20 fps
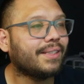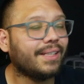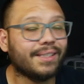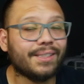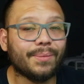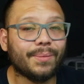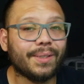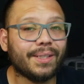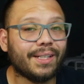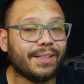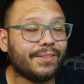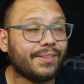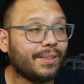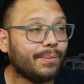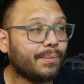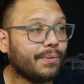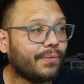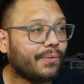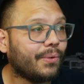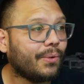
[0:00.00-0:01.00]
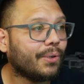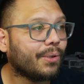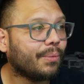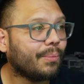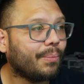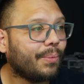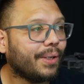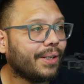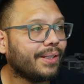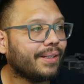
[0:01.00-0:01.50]
It's not something that I've seen before,
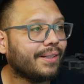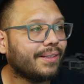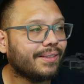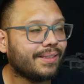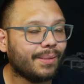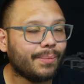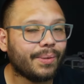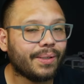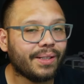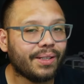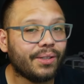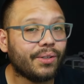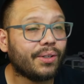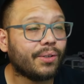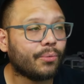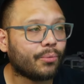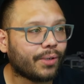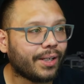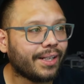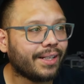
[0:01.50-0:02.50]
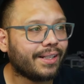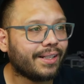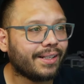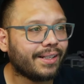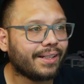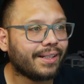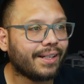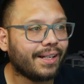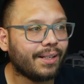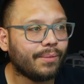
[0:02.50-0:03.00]
but typically you can right
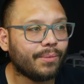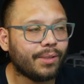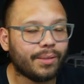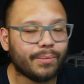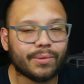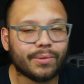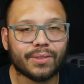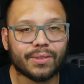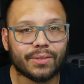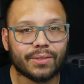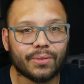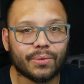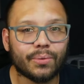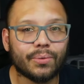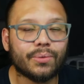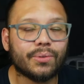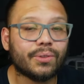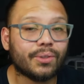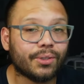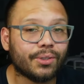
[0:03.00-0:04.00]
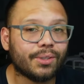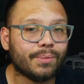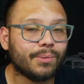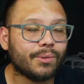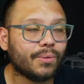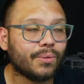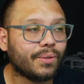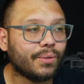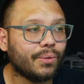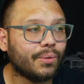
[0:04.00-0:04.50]
click and be able to do search
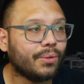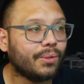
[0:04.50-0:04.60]
image with